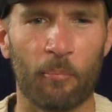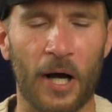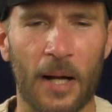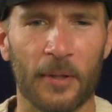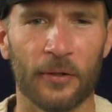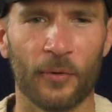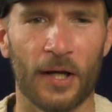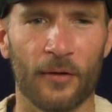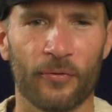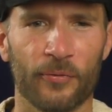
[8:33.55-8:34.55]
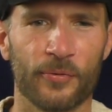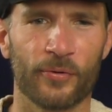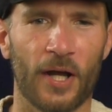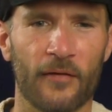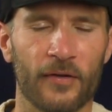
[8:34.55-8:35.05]
bombing around through
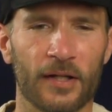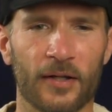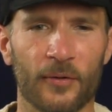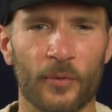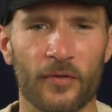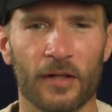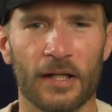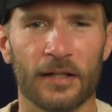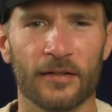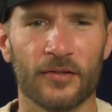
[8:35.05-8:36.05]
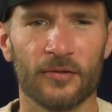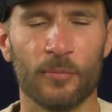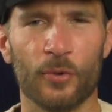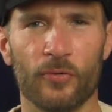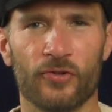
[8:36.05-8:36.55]
traffic with like
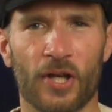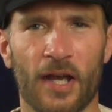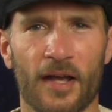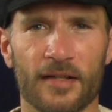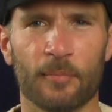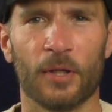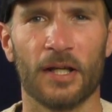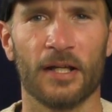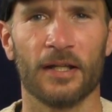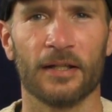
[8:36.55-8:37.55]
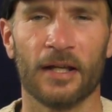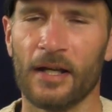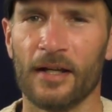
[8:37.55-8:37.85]
smooth jazz playing